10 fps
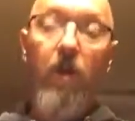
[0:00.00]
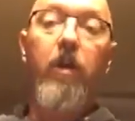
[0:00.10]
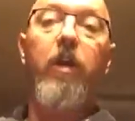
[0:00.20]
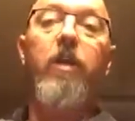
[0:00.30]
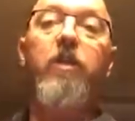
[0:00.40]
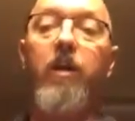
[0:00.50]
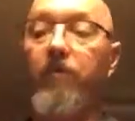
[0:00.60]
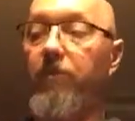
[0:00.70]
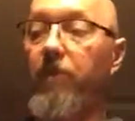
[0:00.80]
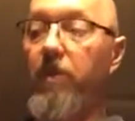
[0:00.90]
You're going to
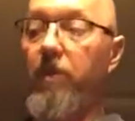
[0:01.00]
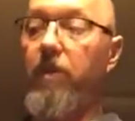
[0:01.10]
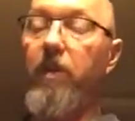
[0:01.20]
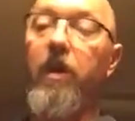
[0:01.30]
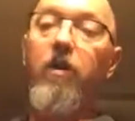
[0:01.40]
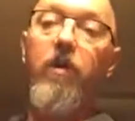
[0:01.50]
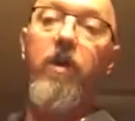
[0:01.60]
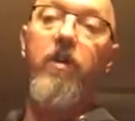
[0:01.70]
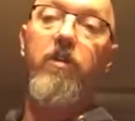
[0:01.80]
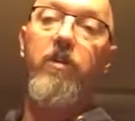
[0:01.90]
check for the
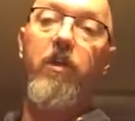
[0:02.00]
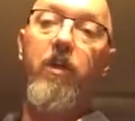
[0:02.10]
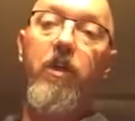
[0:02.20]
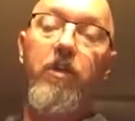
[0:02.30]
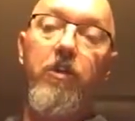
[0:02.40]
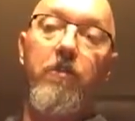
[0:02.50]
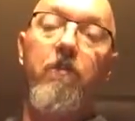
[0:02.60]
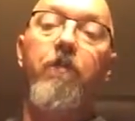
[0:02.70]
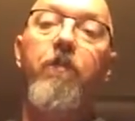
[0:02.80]
airway, the circulation.